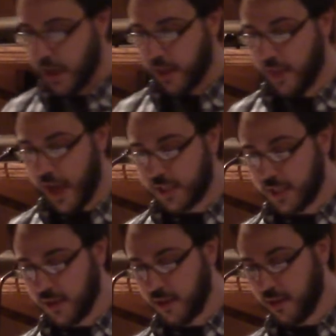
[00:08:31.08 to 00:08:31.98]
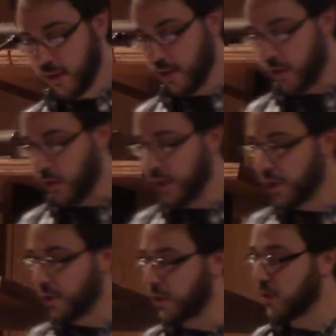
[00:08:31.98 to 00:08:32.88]
that the
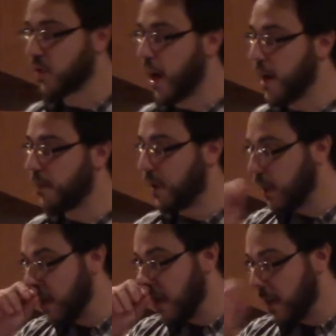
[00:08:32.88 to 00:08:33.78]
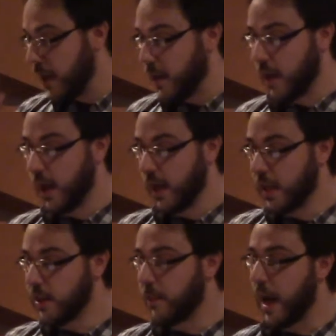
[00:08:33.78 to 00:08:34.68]
creatures described
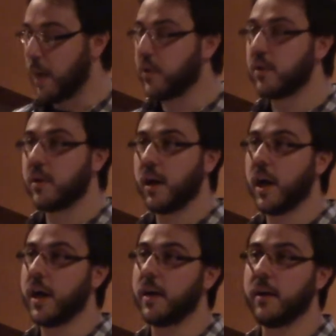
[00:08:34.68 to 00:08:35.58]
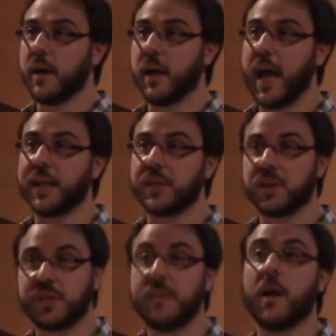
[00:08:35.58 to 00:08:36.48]
in the Bible as
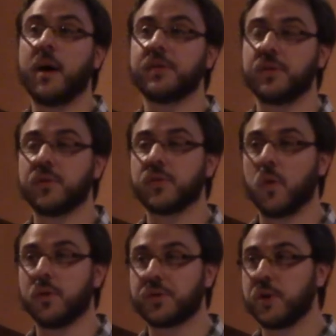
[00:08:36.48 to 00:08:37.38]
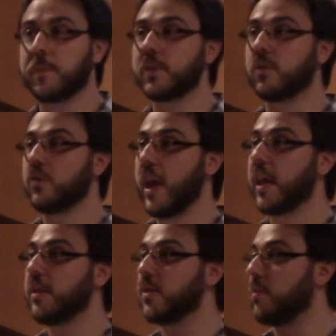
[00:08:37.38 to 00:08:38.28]
sea monsters or serpents or
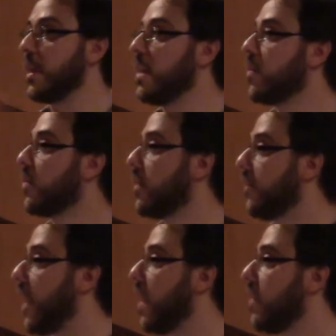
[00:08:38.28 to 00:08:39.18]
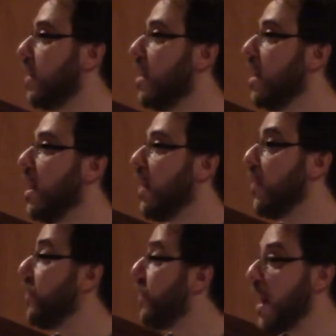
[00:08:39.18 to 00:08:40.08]
dragons or behemoth or leviathan,
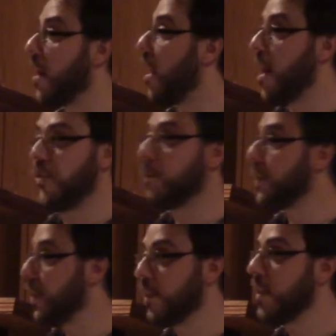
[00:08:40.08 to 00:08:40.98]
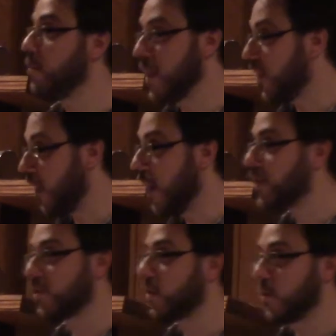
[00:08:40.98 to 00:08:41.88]
they are either purely
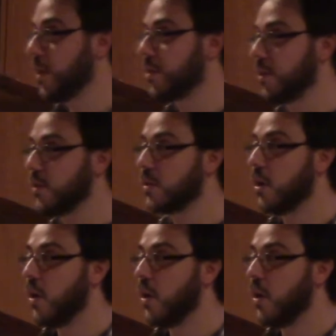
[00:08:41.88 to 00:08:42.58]
mythological creatures,